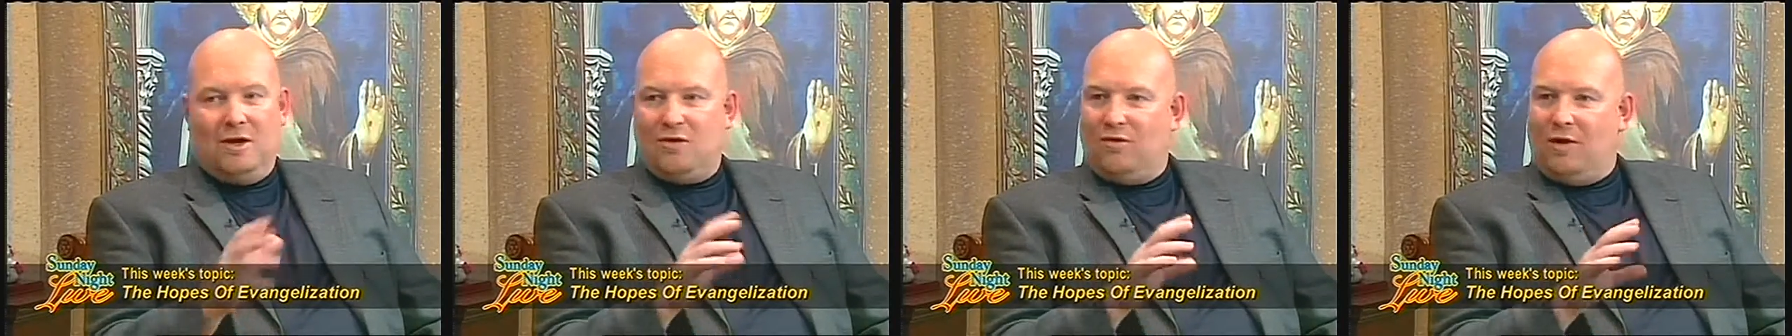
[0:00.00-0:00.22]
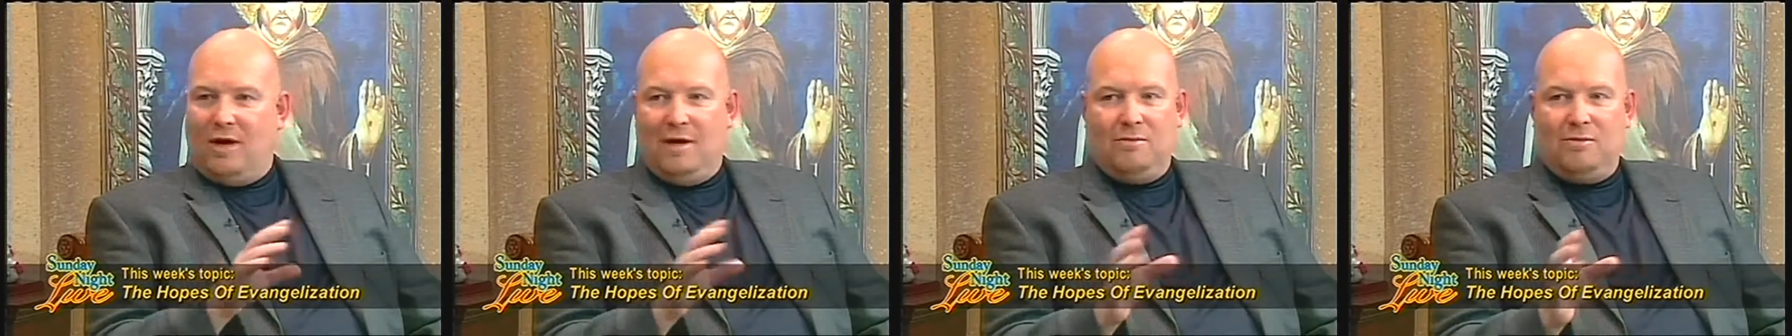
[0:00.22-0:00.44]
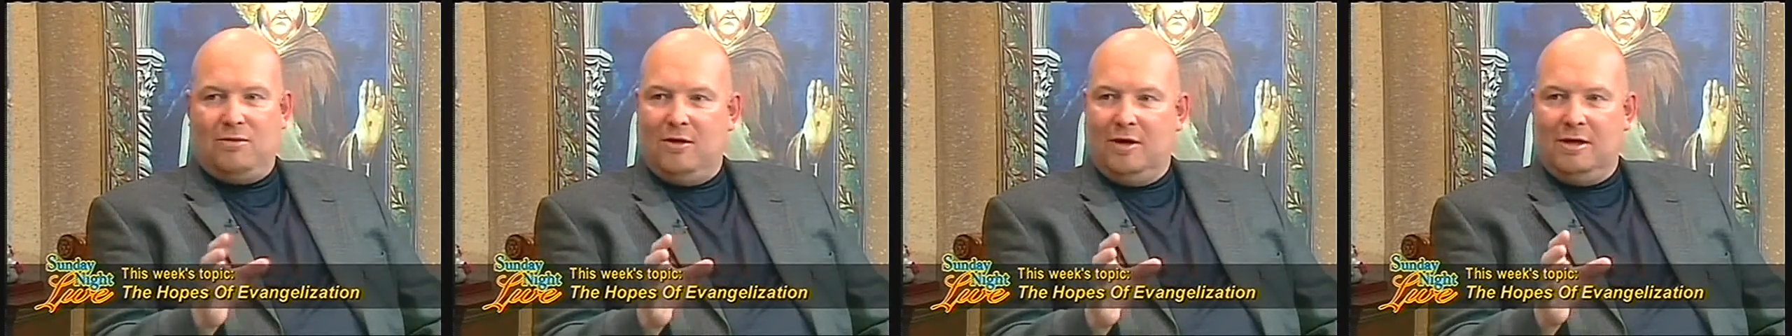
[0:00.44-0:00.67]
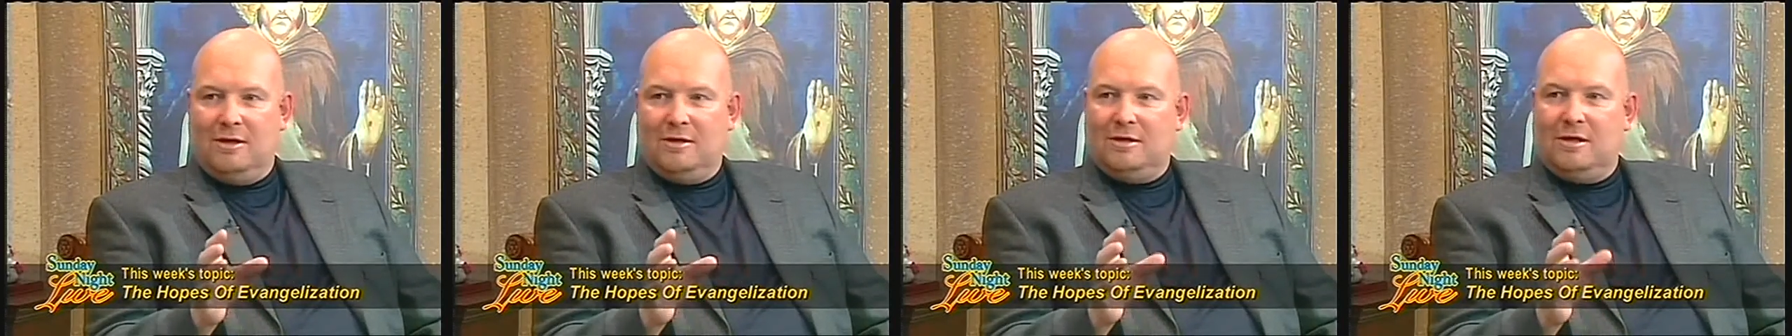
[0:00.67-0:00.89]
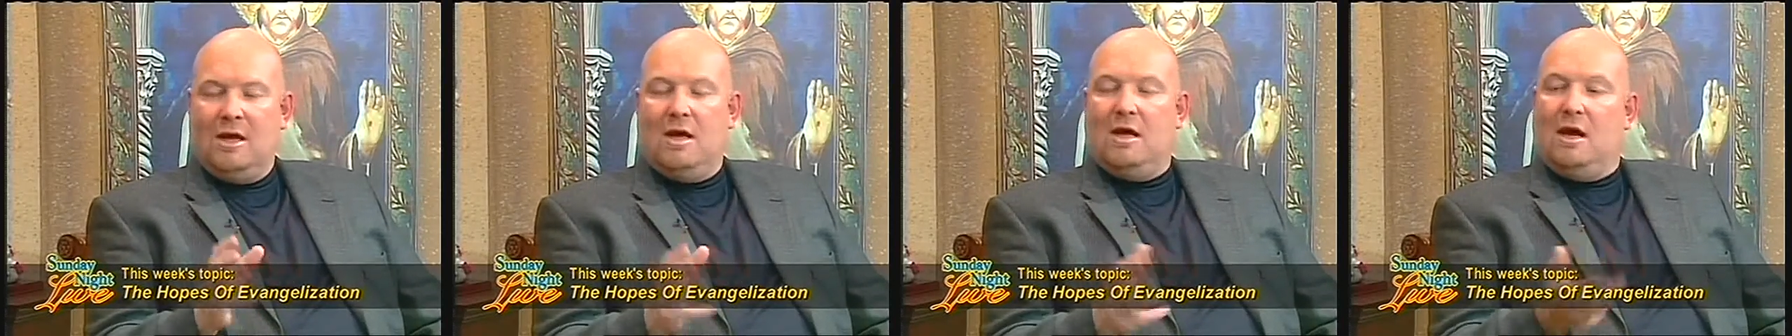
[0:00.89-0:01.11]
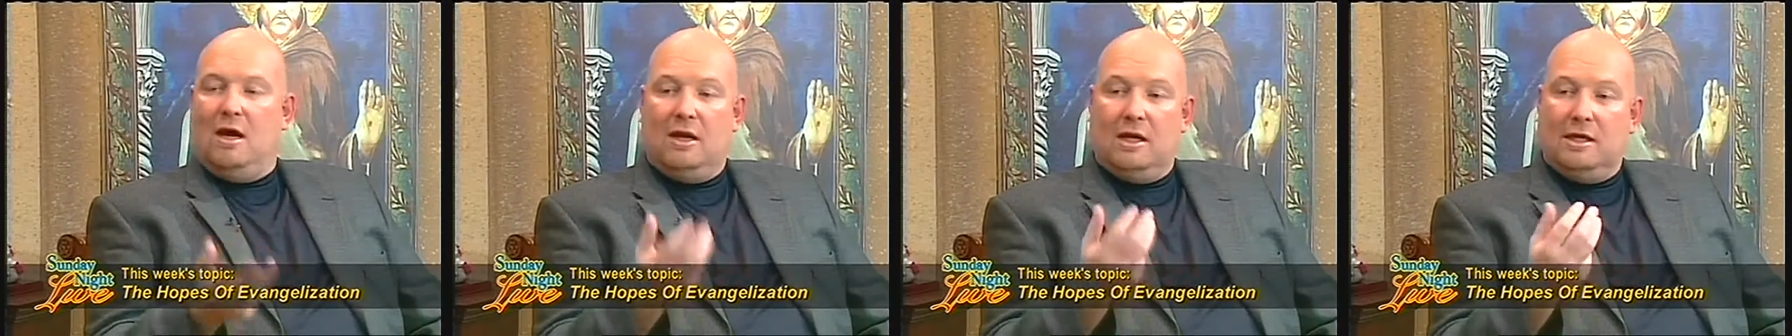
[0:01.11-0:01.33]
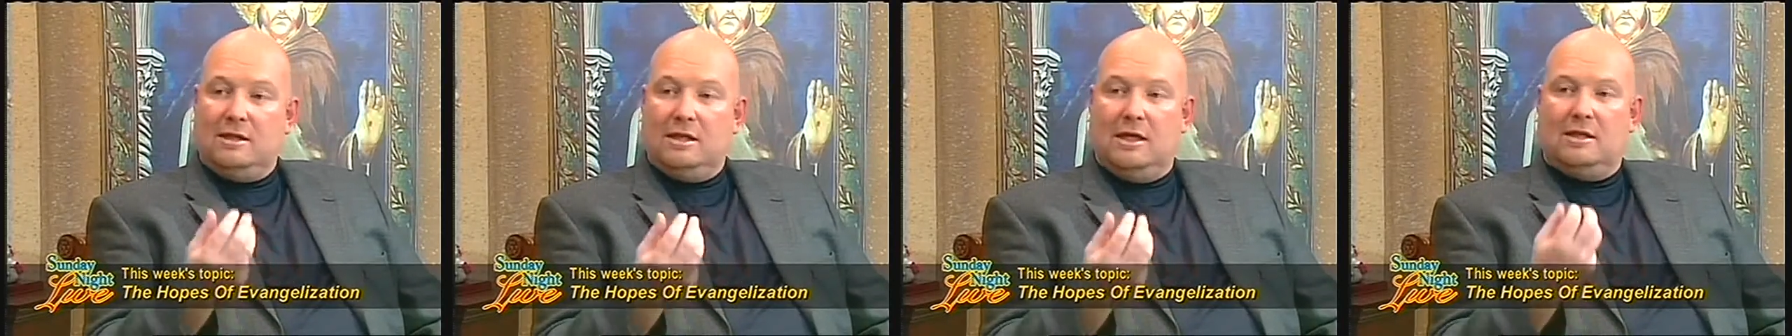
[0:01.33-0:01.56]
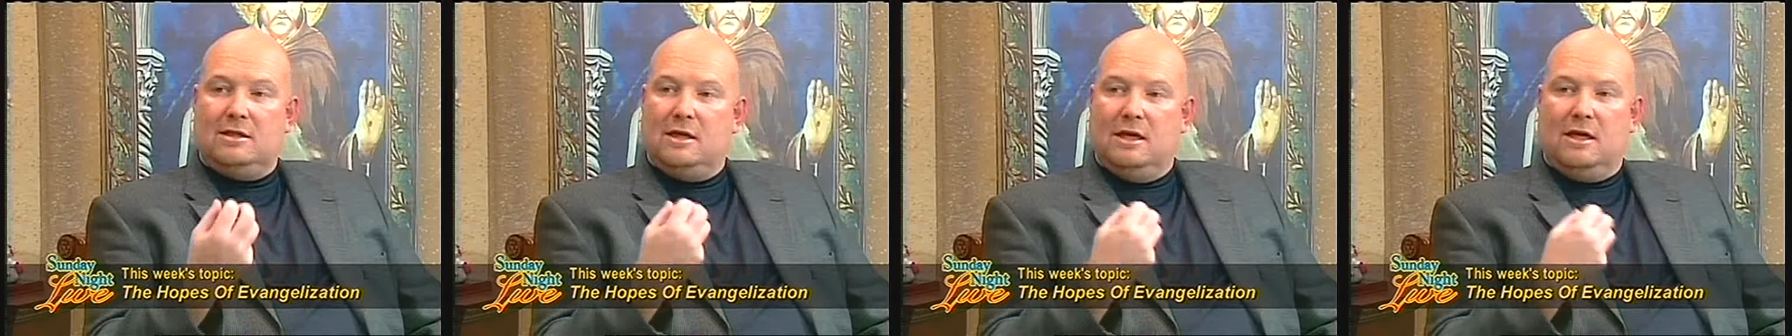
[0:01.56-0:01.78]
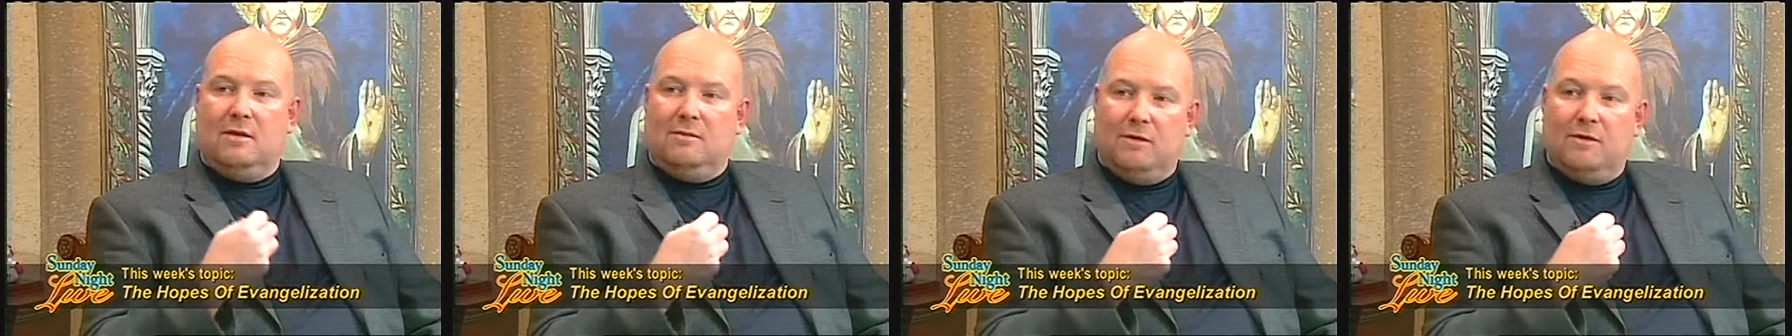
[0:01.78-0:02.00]
great priest, and I said
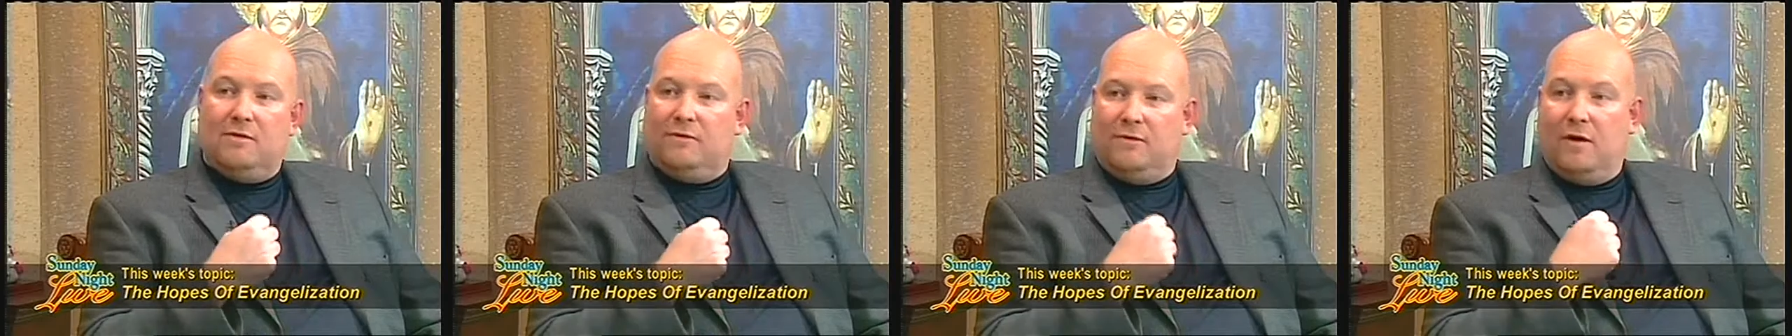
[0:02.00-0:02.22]
to him, look,